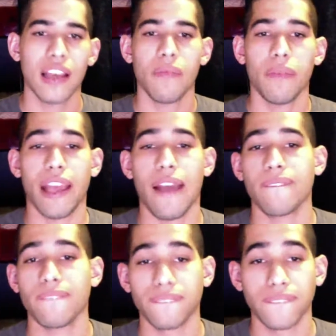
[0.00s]
But yeah,
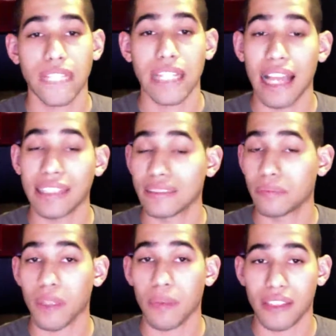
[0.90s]
that's
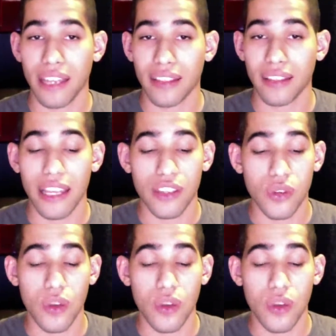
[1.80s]
pretty much the end of the issue.